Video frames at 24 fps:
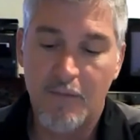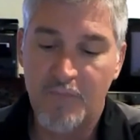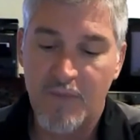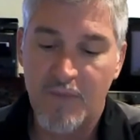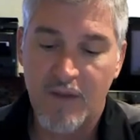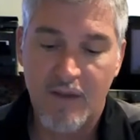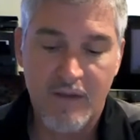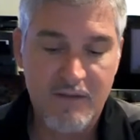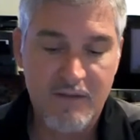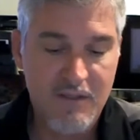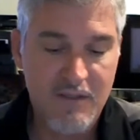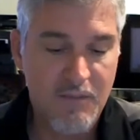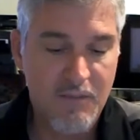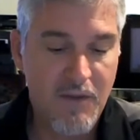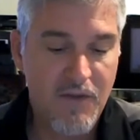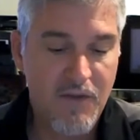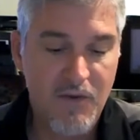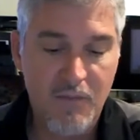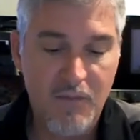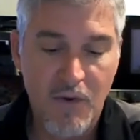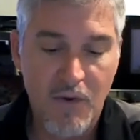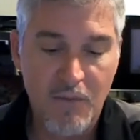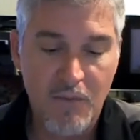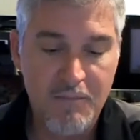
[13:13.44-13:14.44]
some
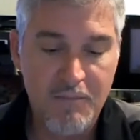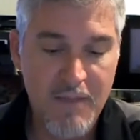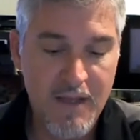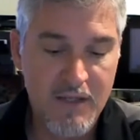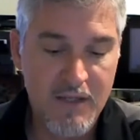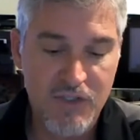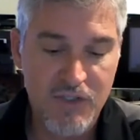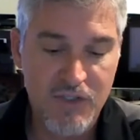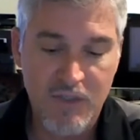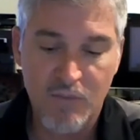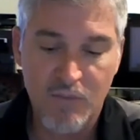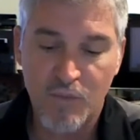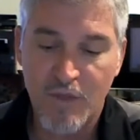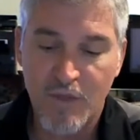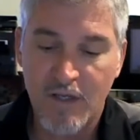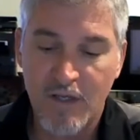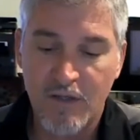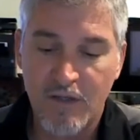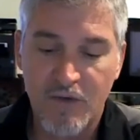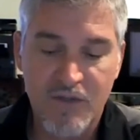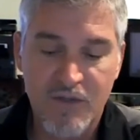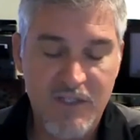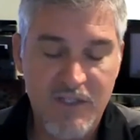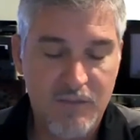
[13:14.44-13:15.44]
other men, Jim
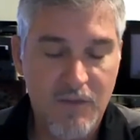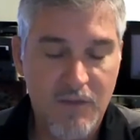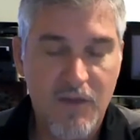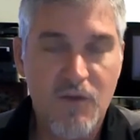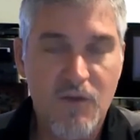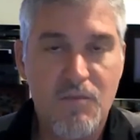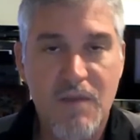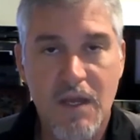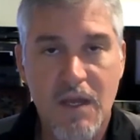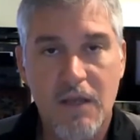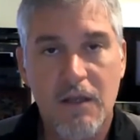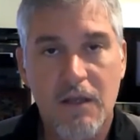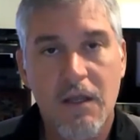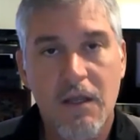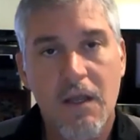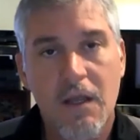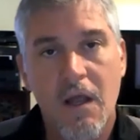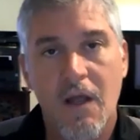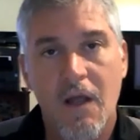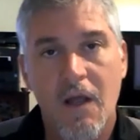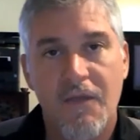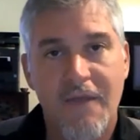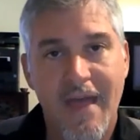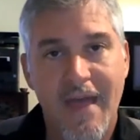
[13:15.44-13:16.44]
Wheeler, some other men
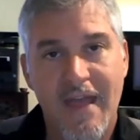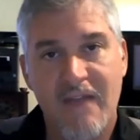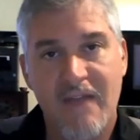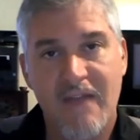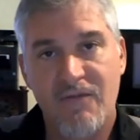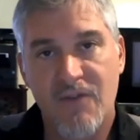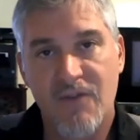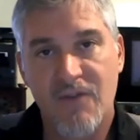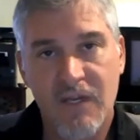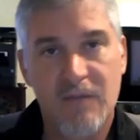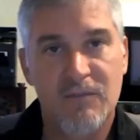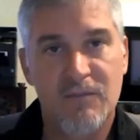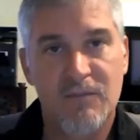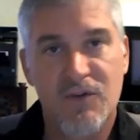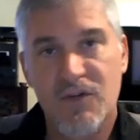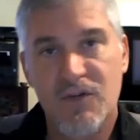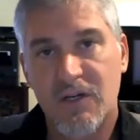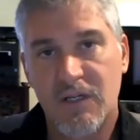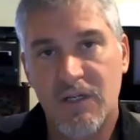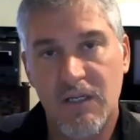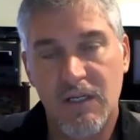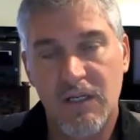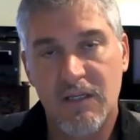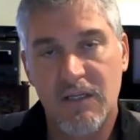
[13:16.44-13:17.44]
that in the
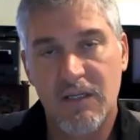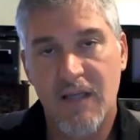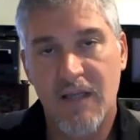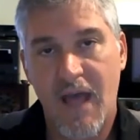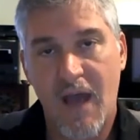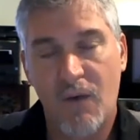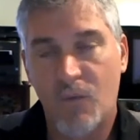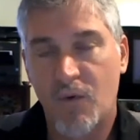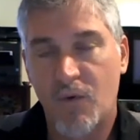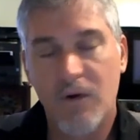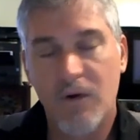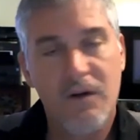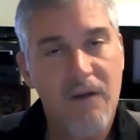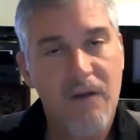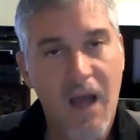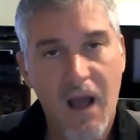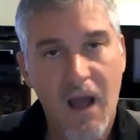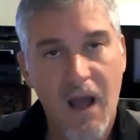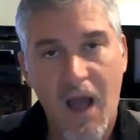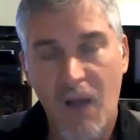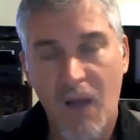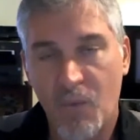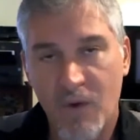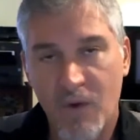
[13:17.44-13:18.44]
community that
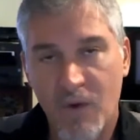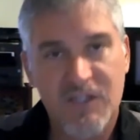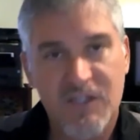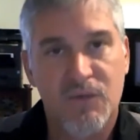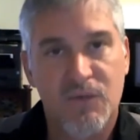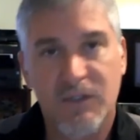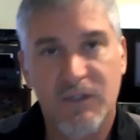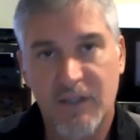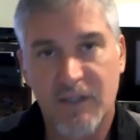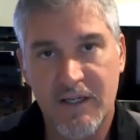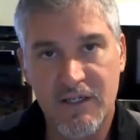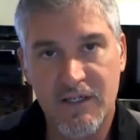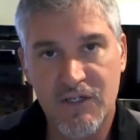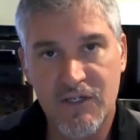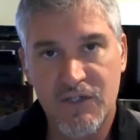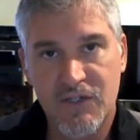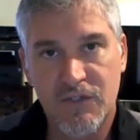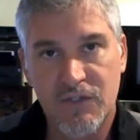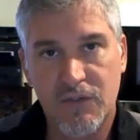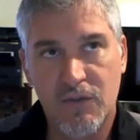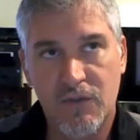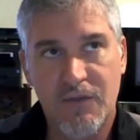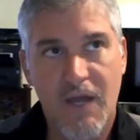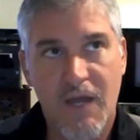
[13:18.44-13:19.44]
I wasn't related
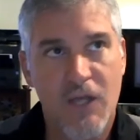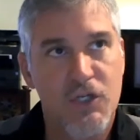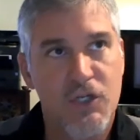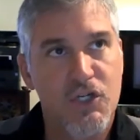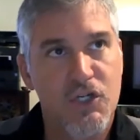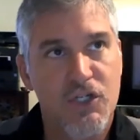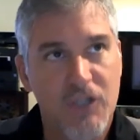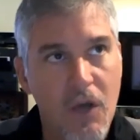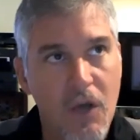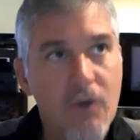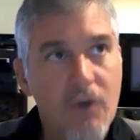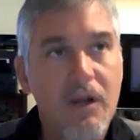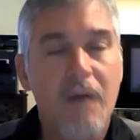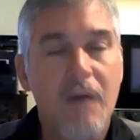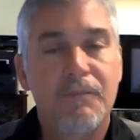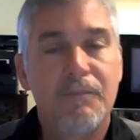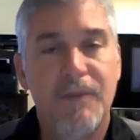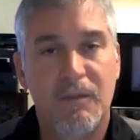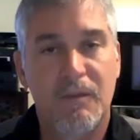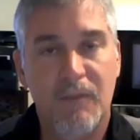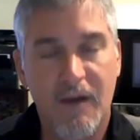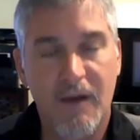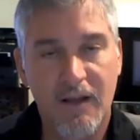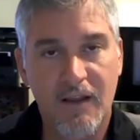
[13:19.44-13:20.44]
to, that showed up
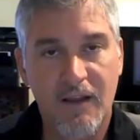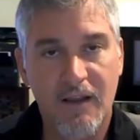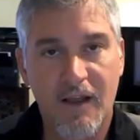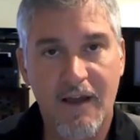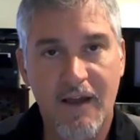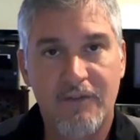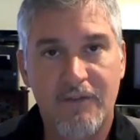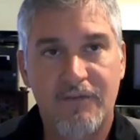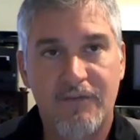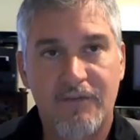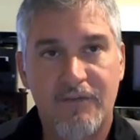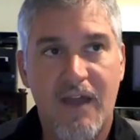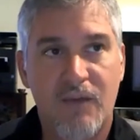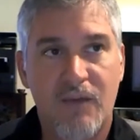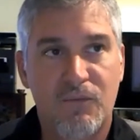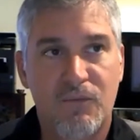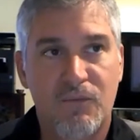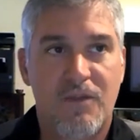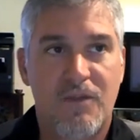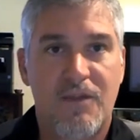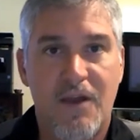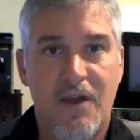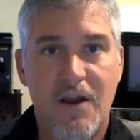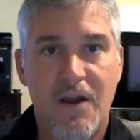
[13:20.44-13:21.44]
in my life and were
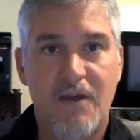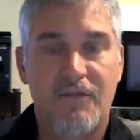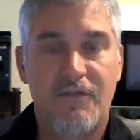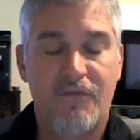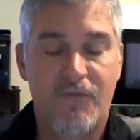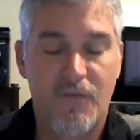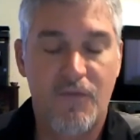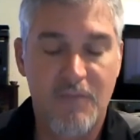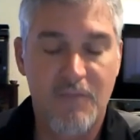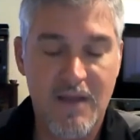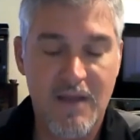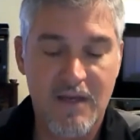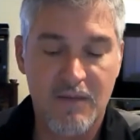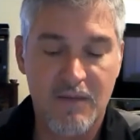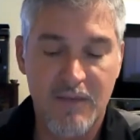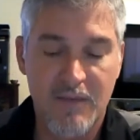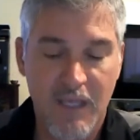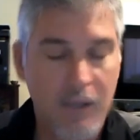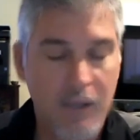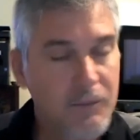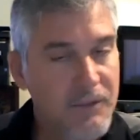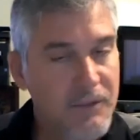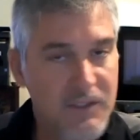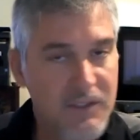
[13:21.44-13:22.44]
there for me to be
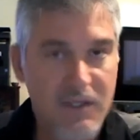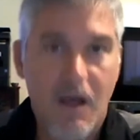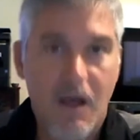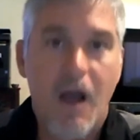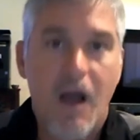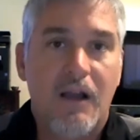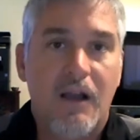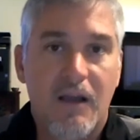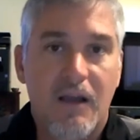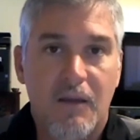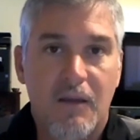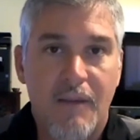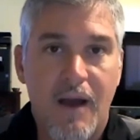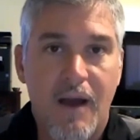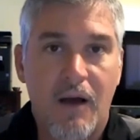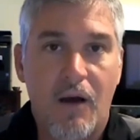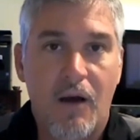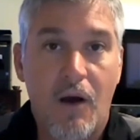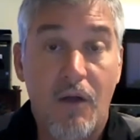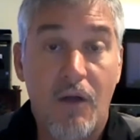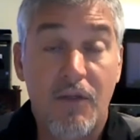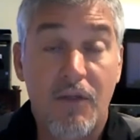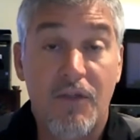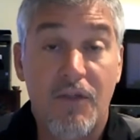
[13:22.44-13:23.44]
able to talk about
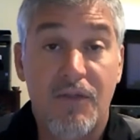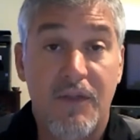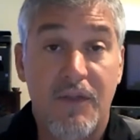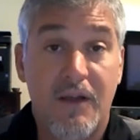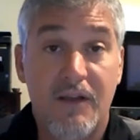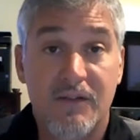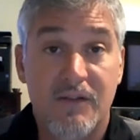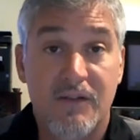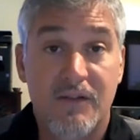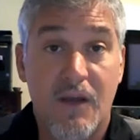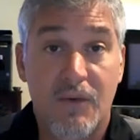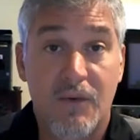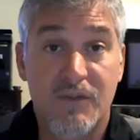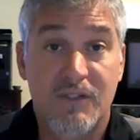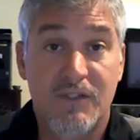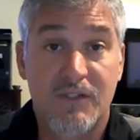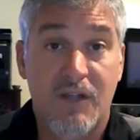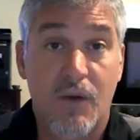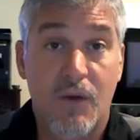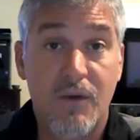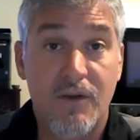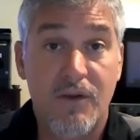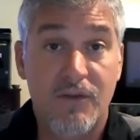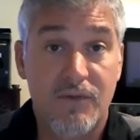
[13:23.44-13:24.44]
all the things I was
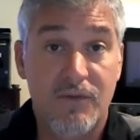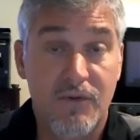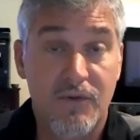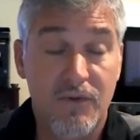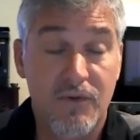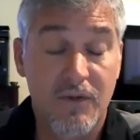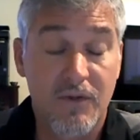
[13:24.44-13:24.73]
going through,